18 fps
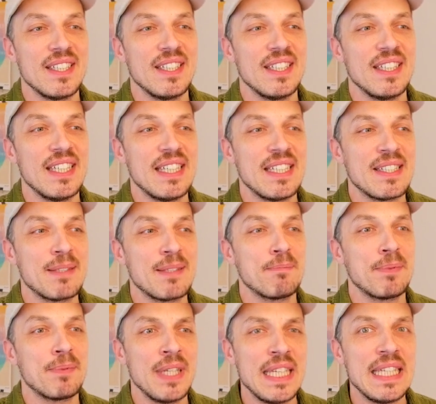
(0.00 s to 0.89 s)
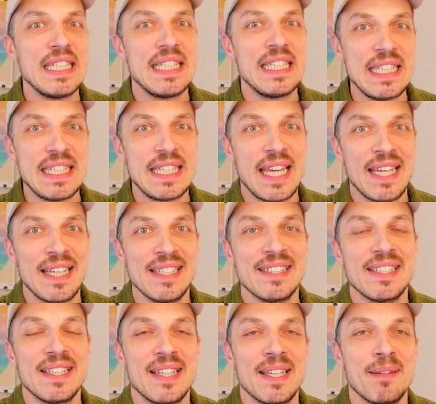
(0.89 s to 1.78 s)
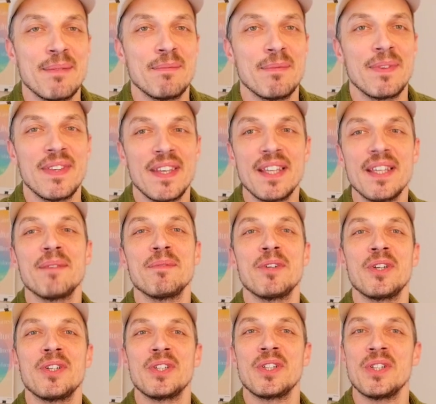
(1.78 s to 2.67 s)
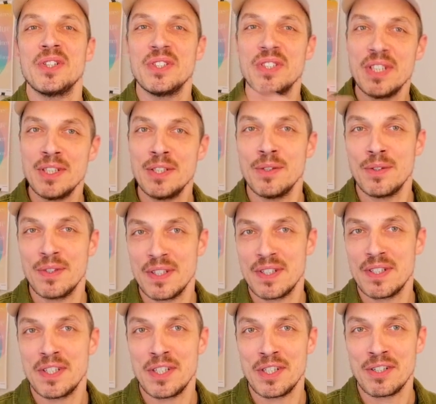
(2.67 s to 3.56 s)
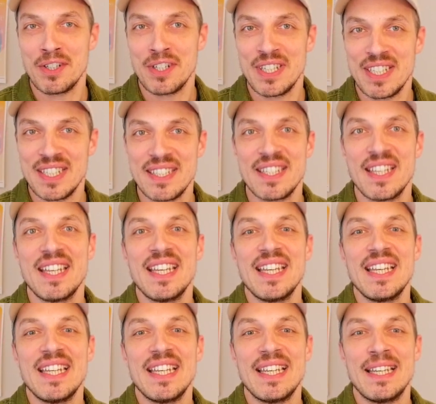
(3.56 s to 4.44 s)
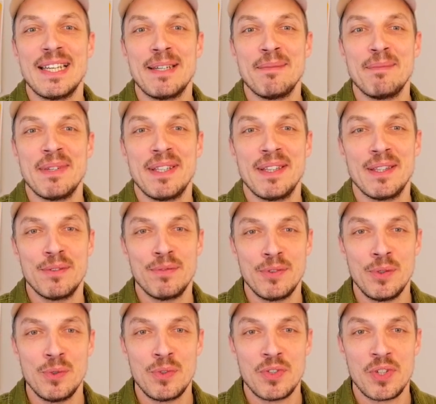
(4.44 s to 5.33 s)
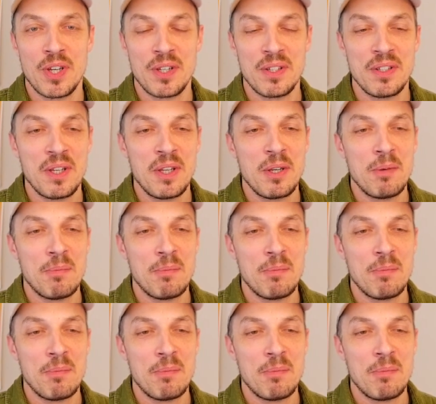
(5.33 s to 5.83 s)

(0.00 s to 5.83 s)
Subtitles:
It's pretty detailed, and I think I'm going to continue this series in the future.